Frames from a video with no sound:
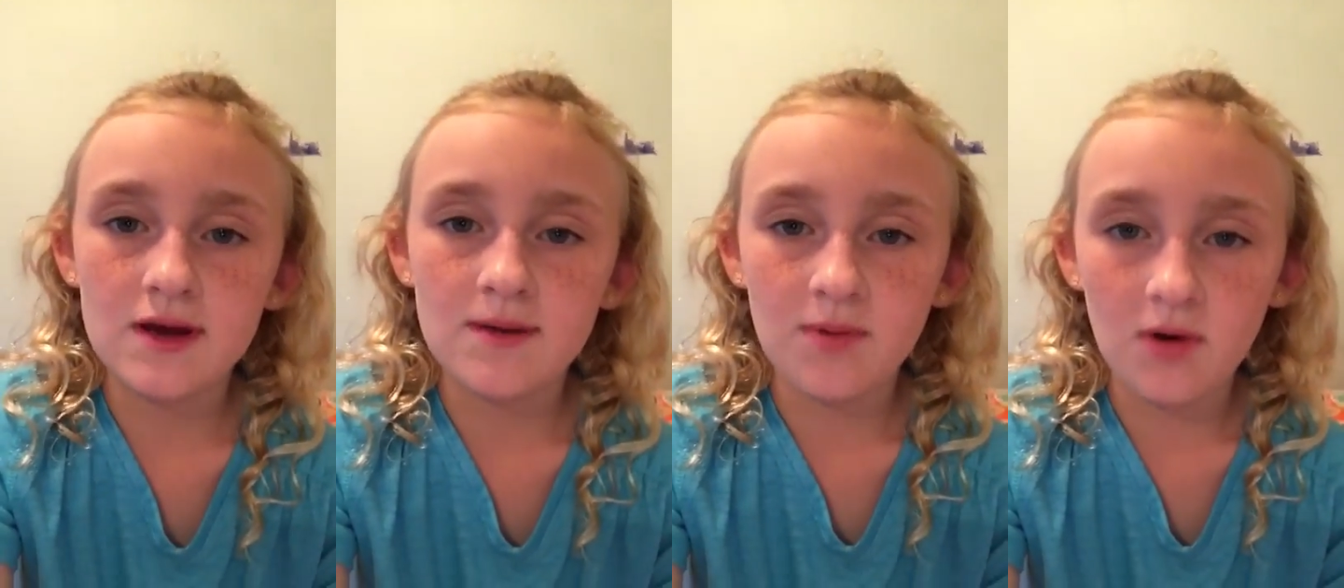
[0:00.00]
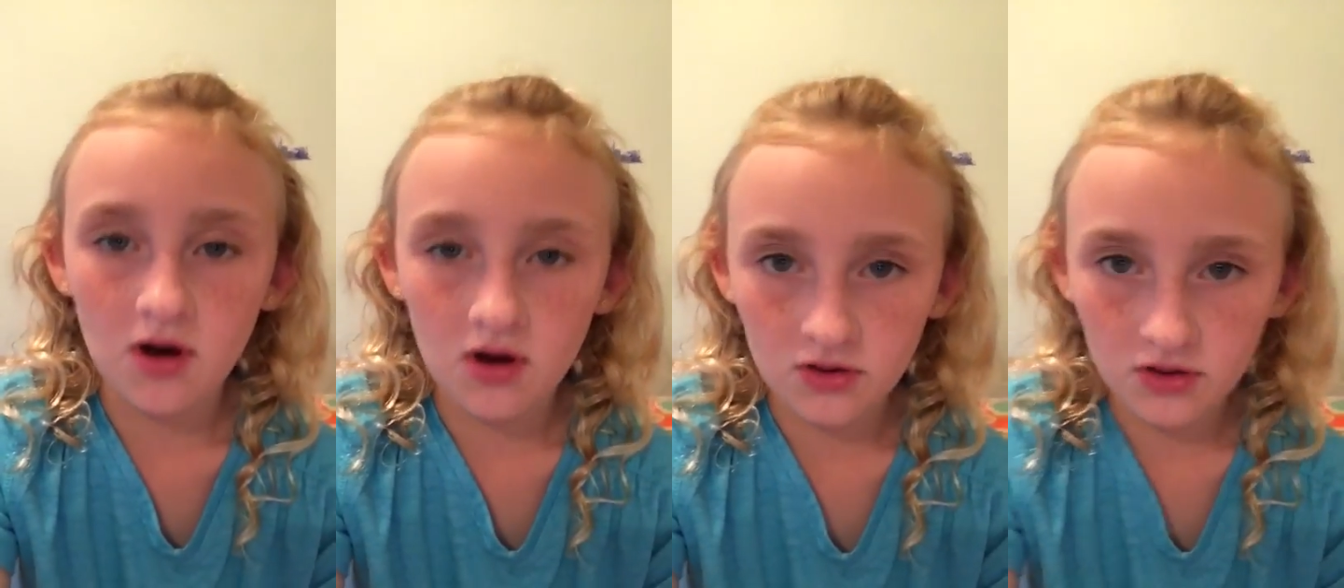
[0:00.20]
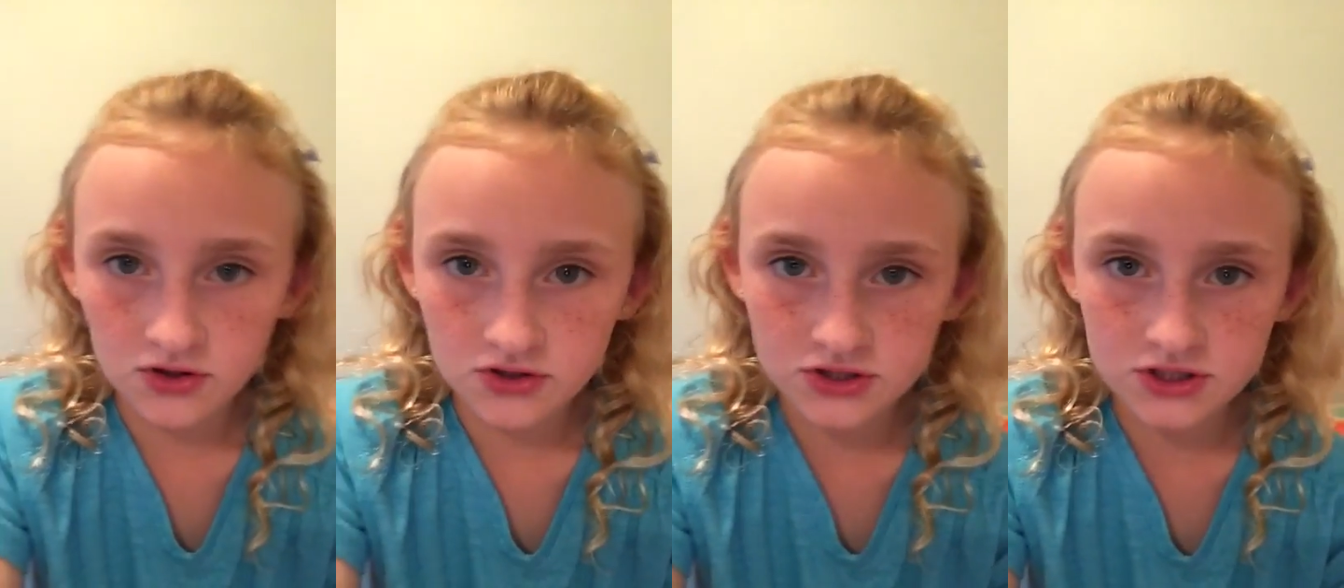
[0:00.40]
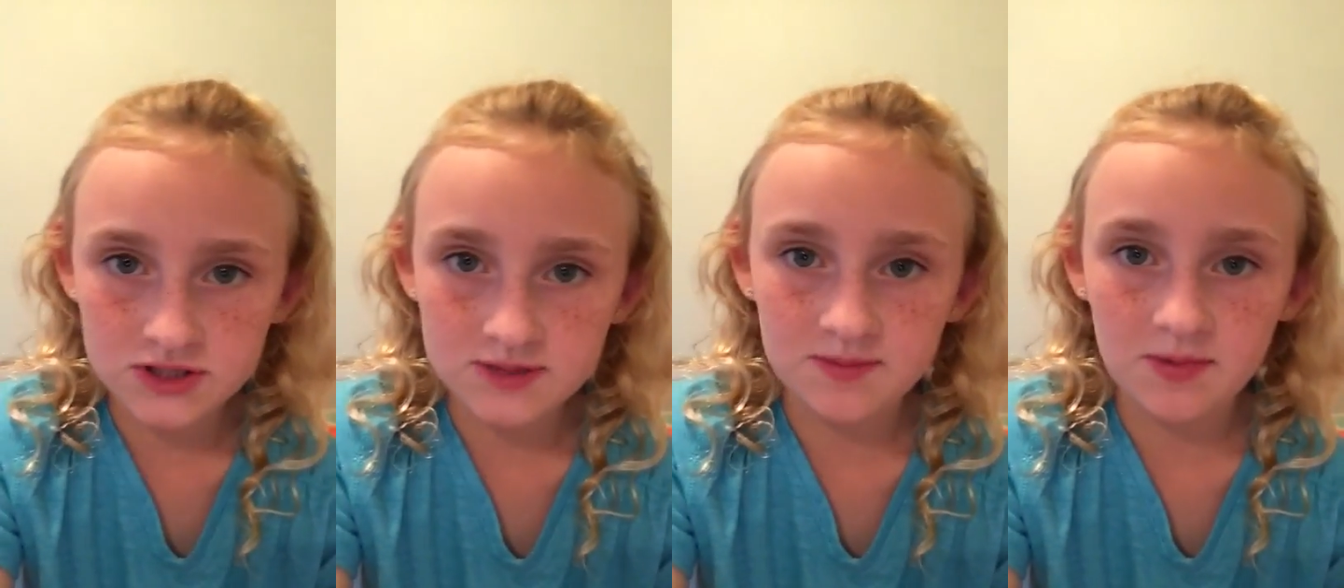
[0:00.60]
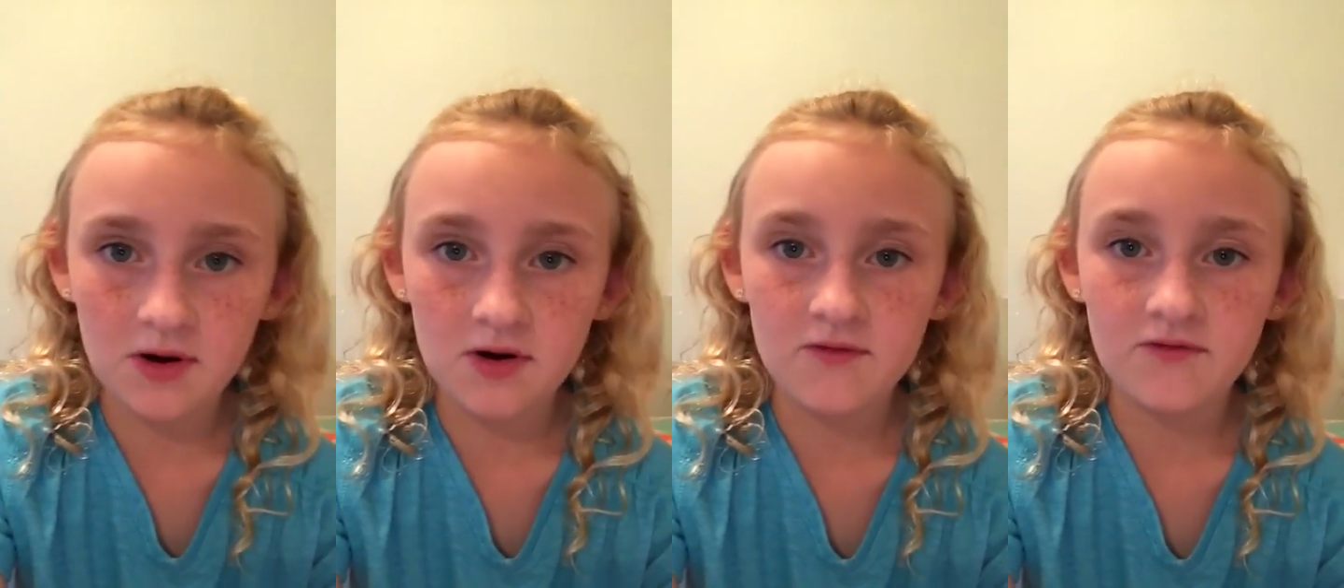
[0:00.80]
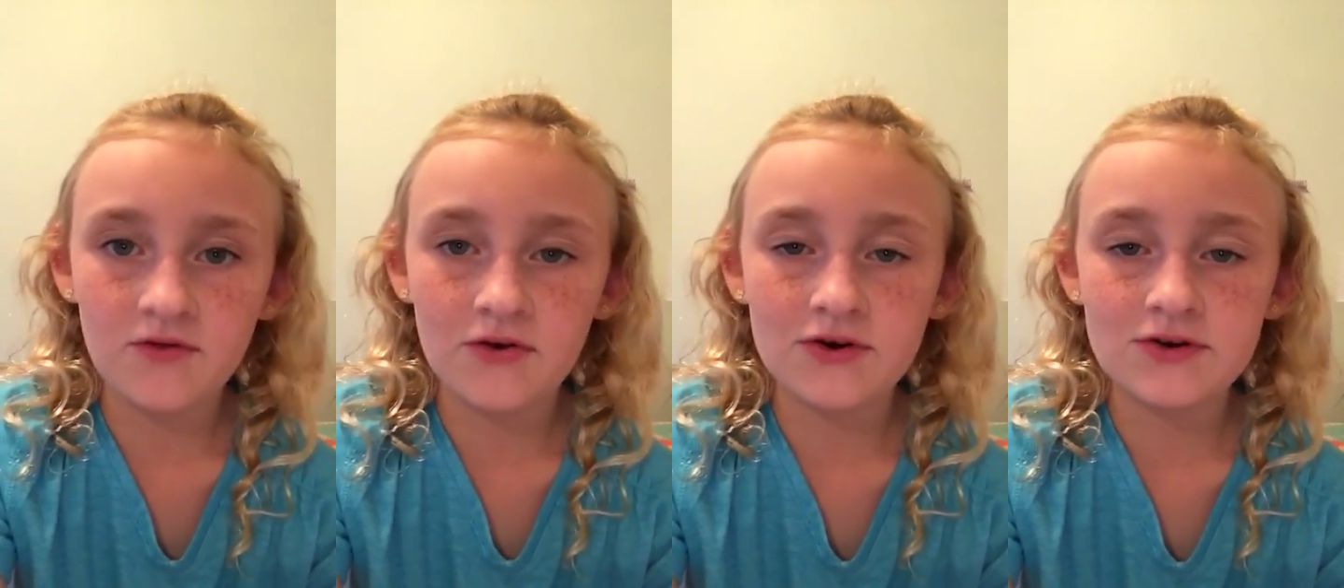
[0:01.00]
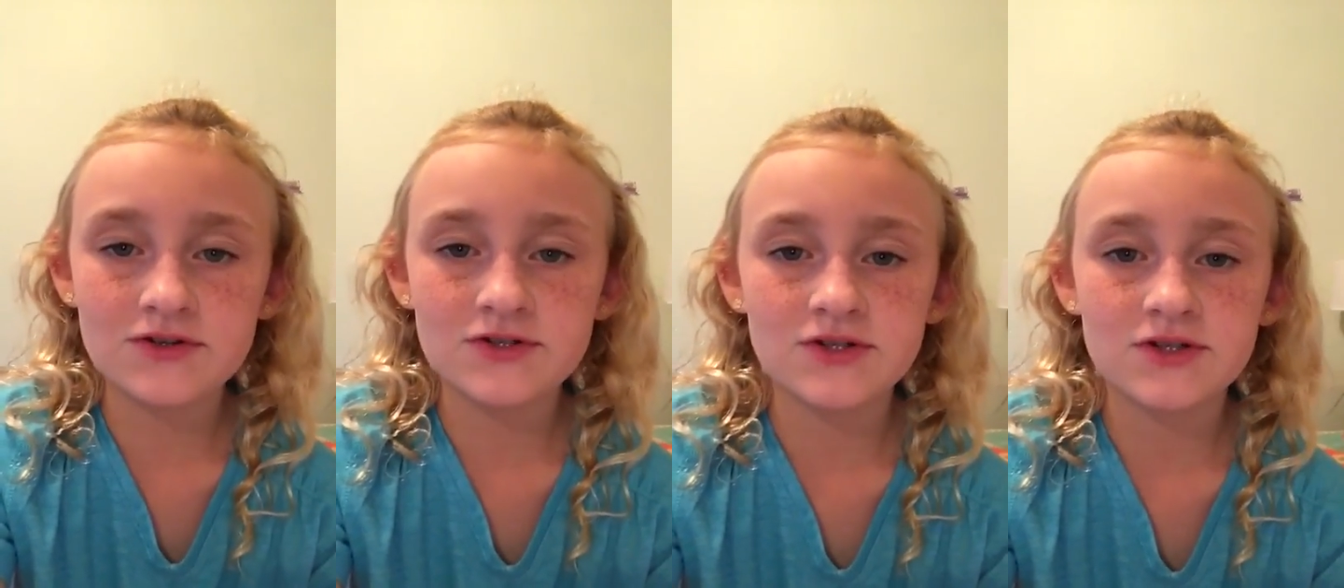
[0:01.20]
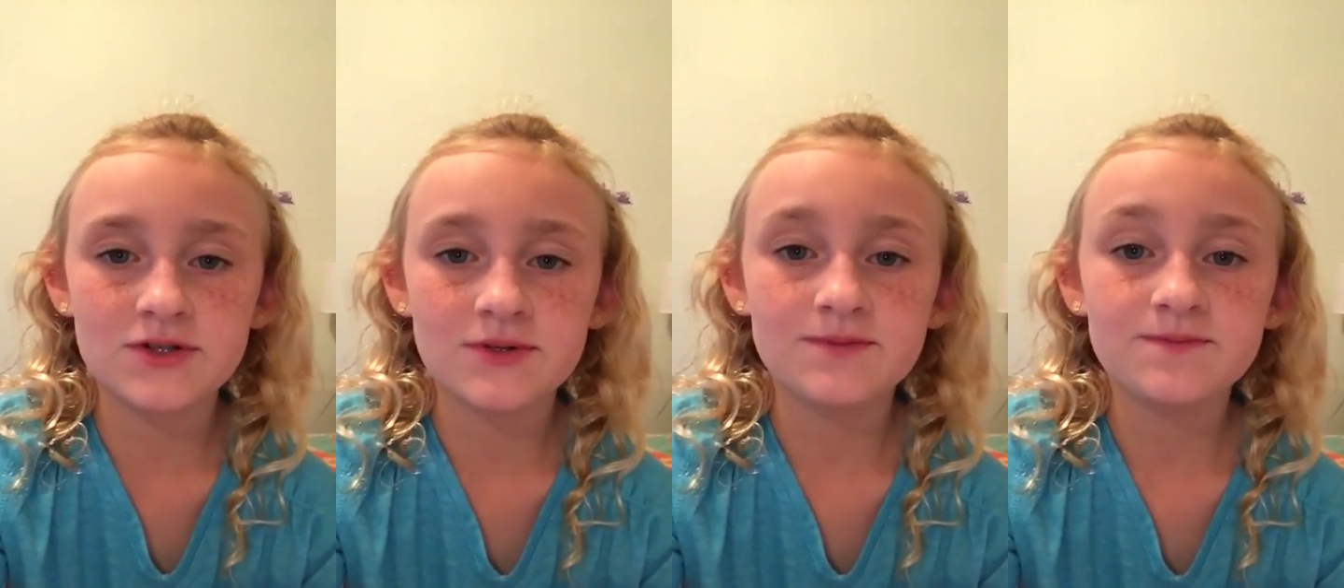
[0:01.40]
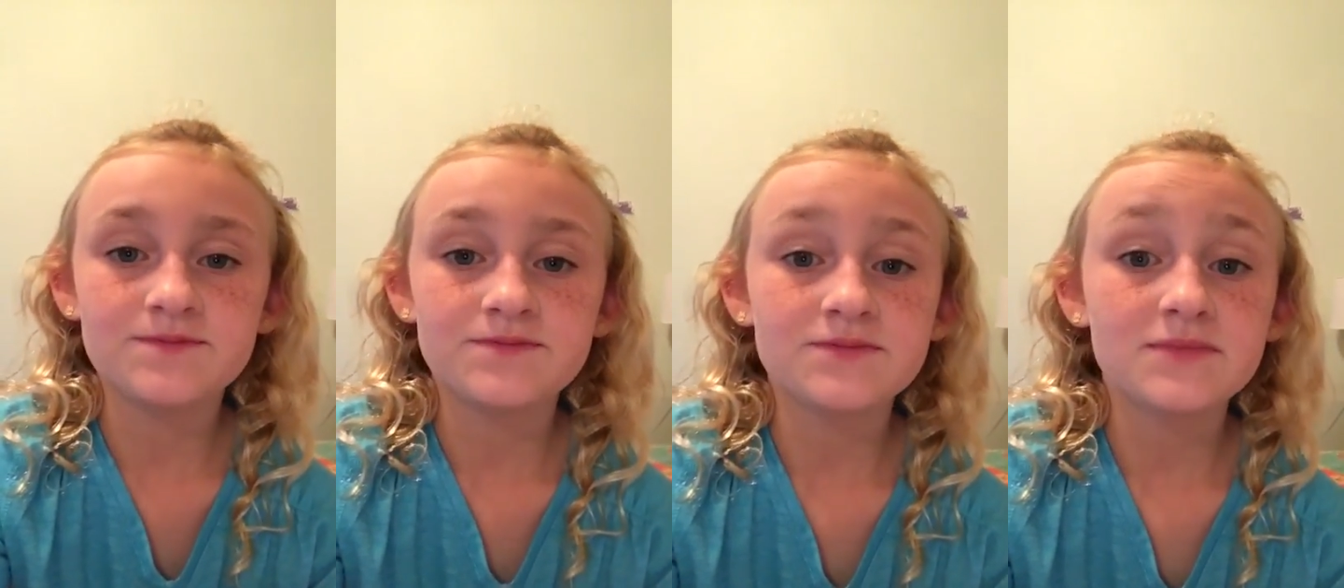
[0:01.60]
apologies part first.